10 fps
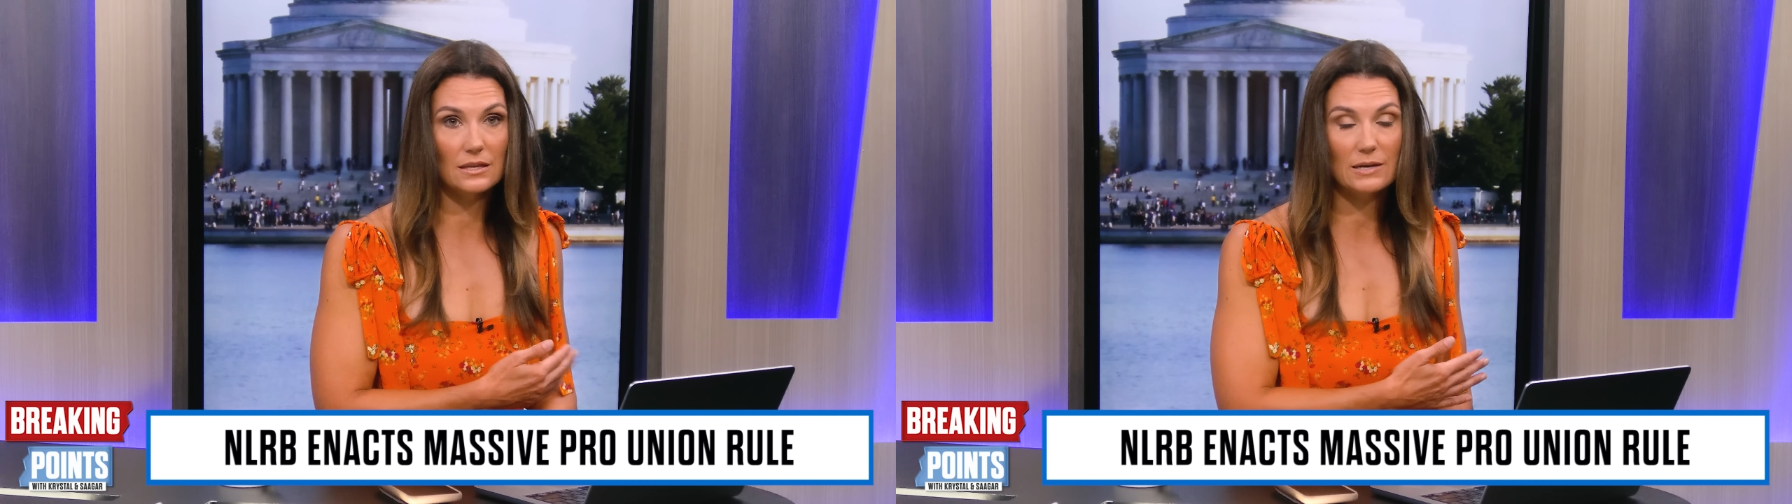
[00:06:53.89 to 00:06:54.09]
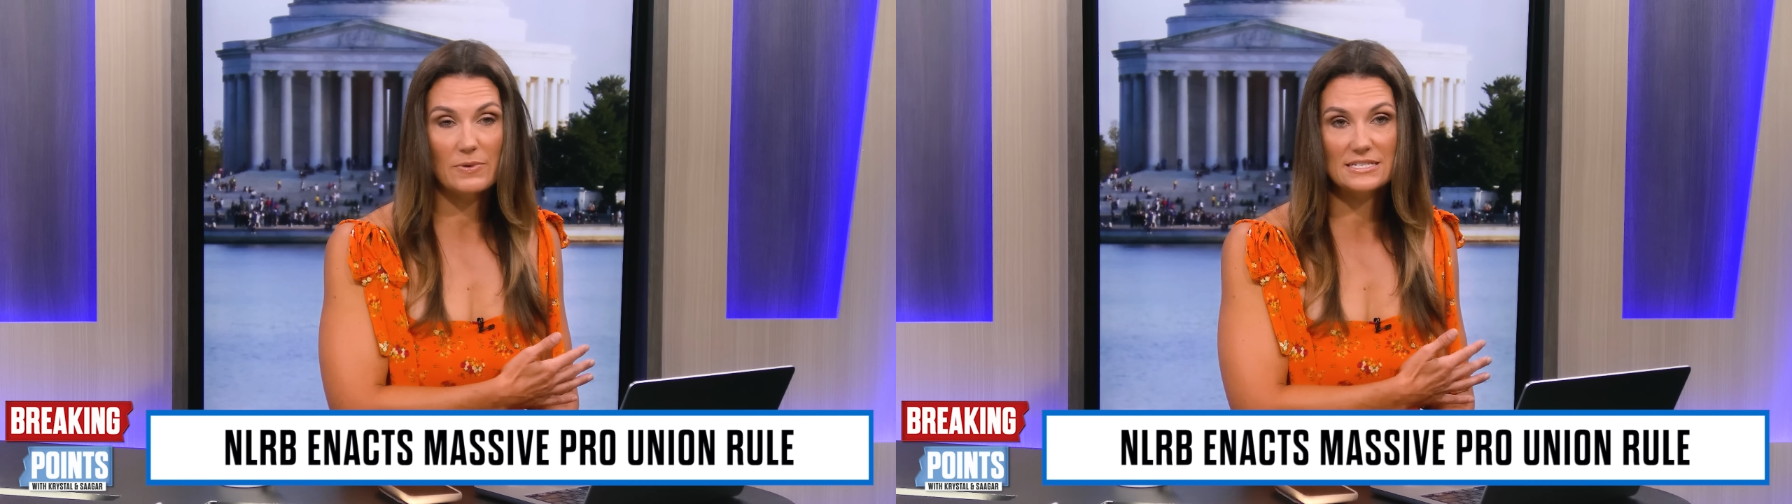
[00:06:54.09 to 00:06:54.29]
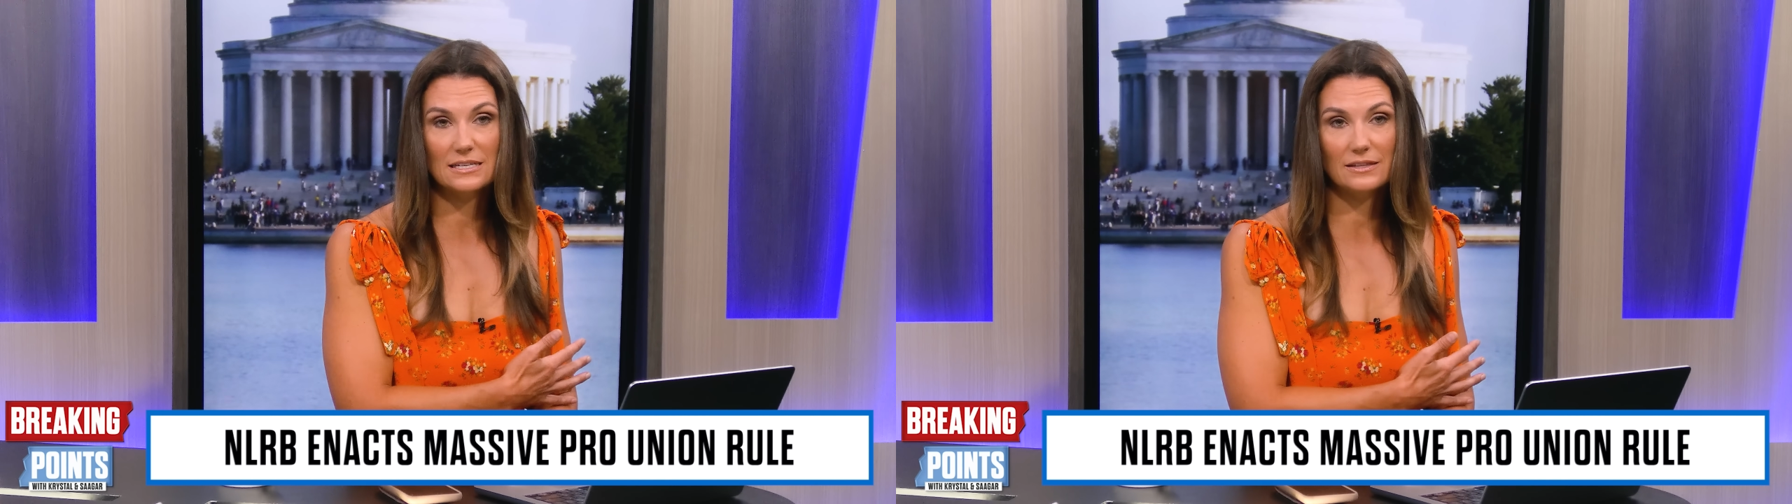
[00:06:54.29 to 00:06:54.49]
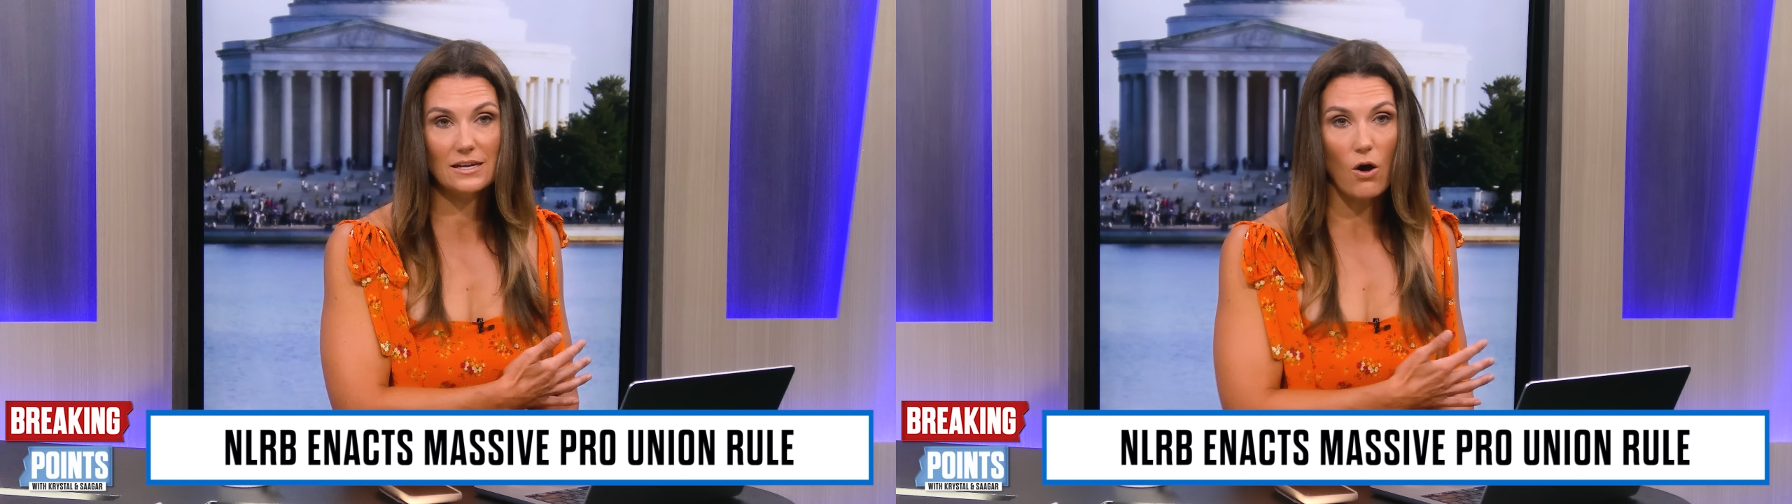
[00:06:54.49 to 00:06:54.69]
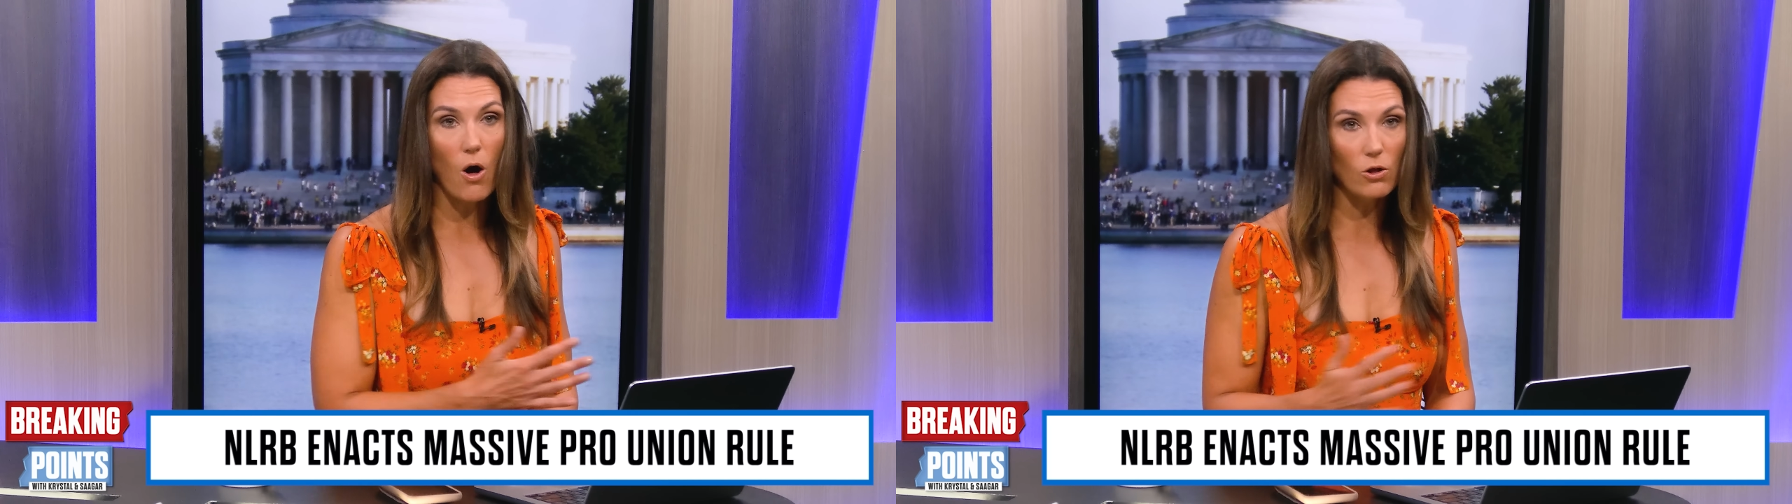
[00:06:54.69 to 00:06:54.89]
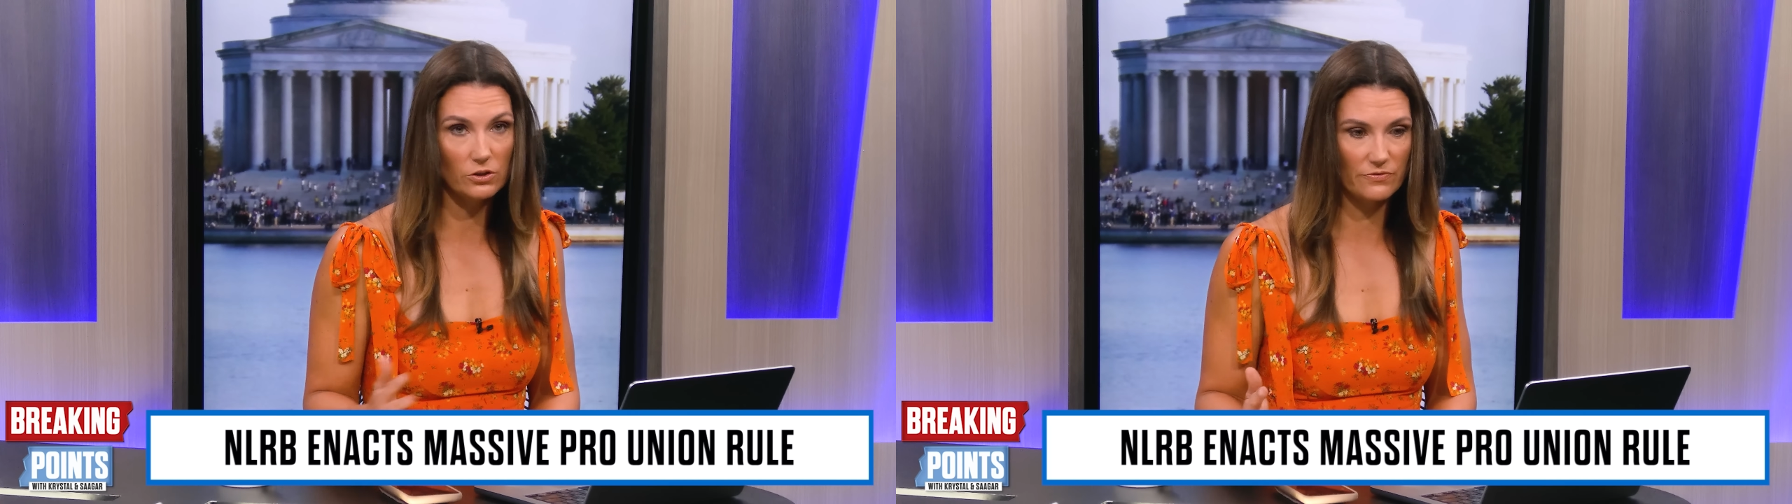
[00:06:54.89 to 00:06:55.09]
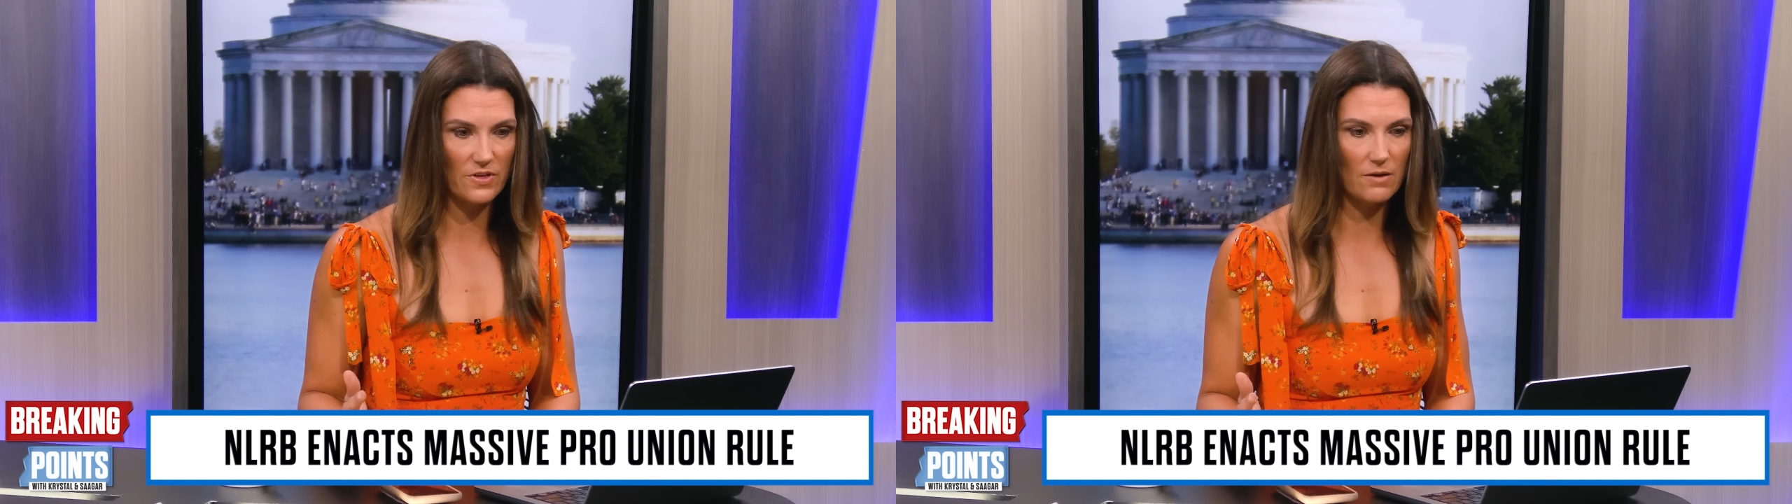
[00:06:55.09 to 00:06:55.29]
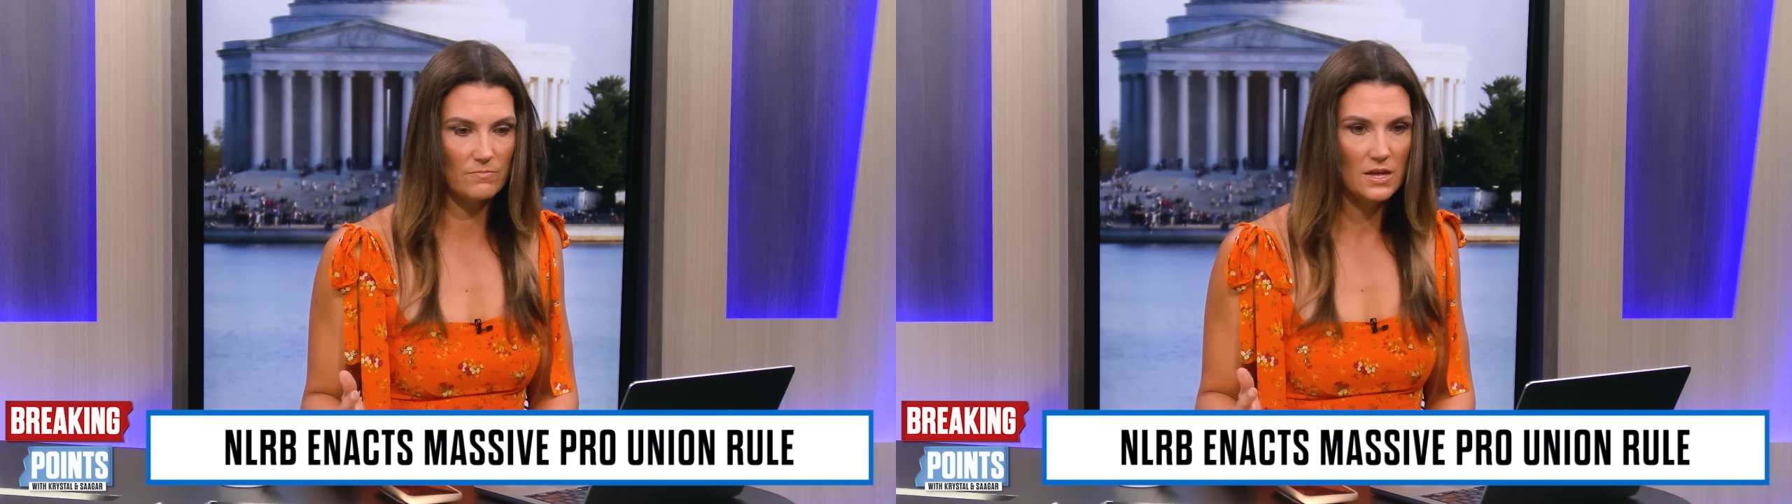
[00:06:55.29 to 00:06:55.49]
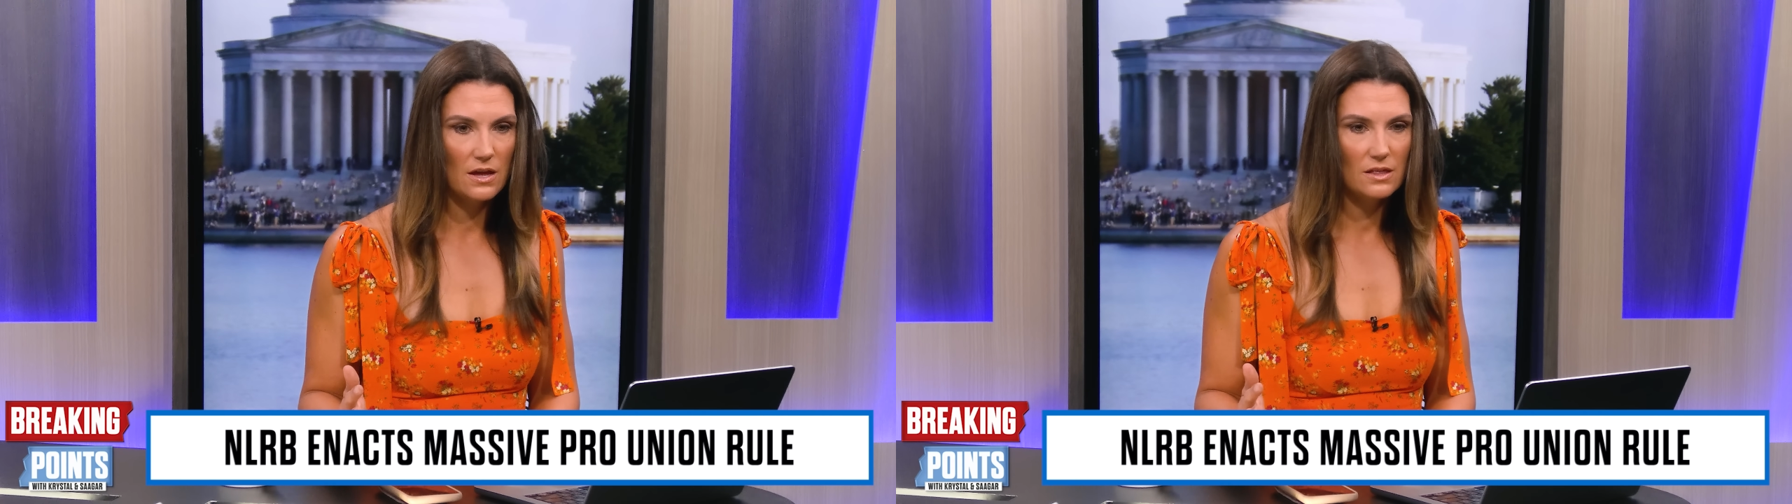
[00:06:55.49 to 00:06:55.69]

like basically all of them,